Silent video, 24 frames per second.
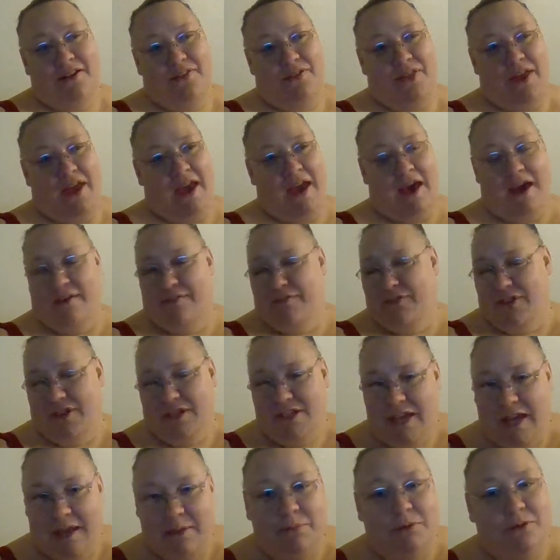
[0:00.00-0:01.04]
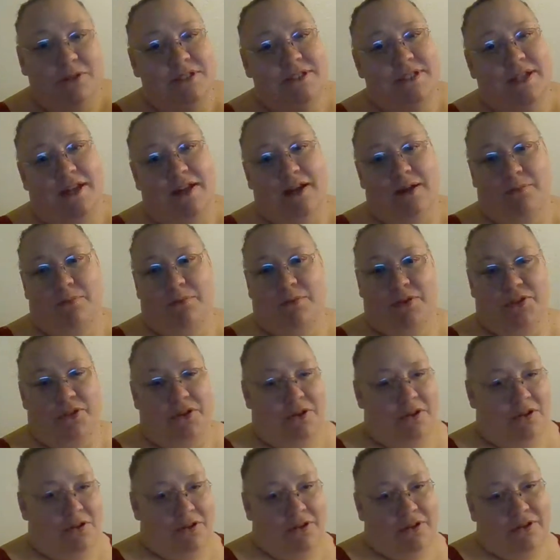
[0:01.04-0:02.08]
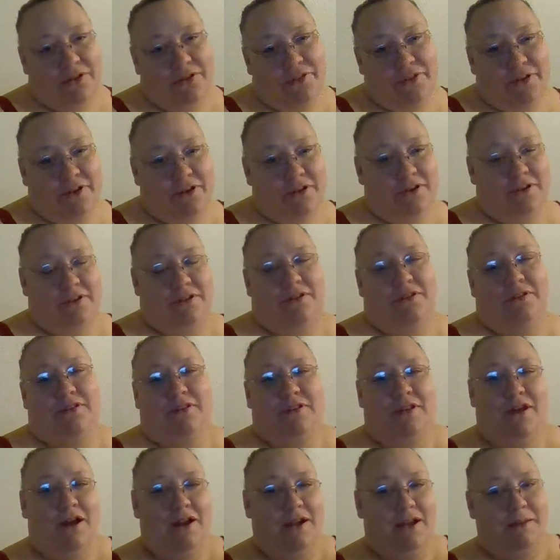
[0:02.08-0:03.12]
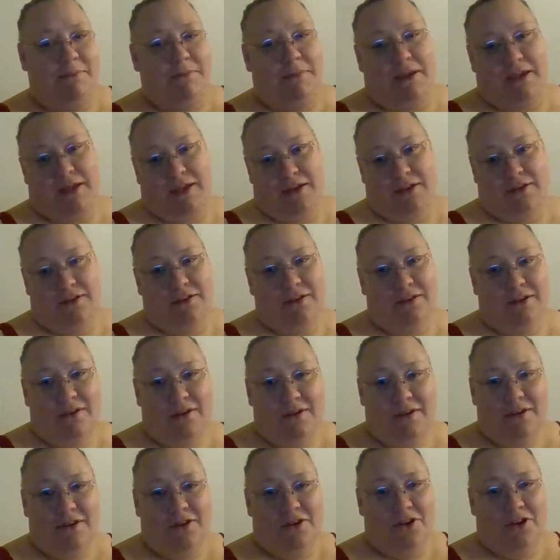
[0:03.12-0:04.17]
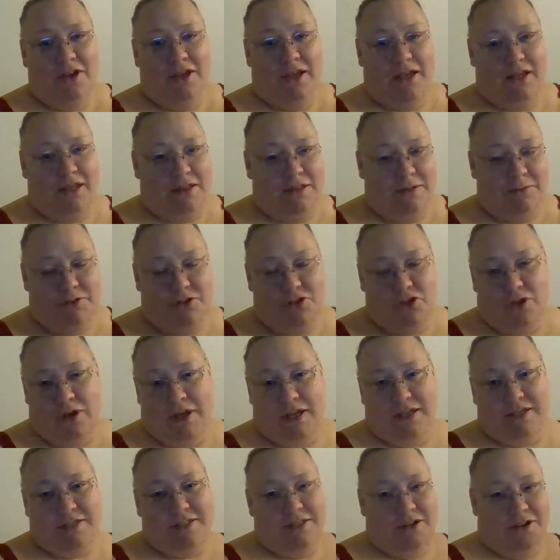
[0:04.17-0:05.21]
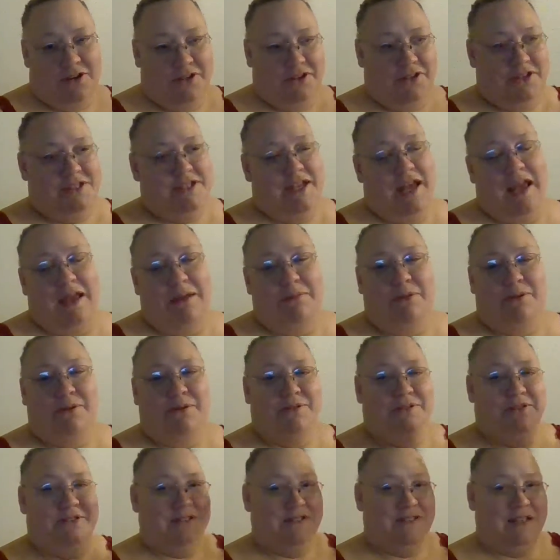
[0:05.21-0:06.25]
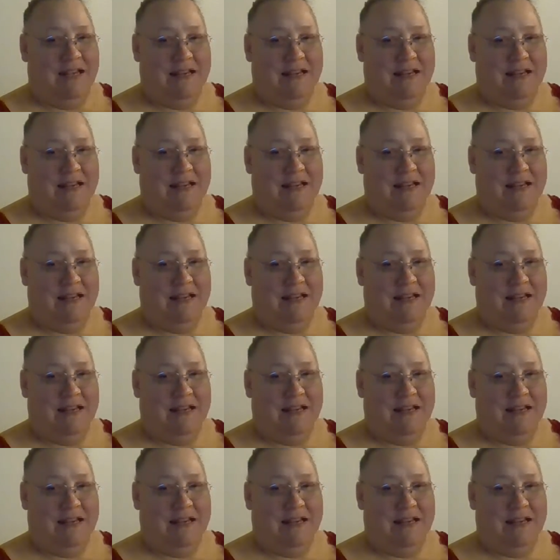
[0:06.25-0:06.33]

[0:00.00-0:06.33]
they have the table set up with all the honey mead in the drinks on the tables.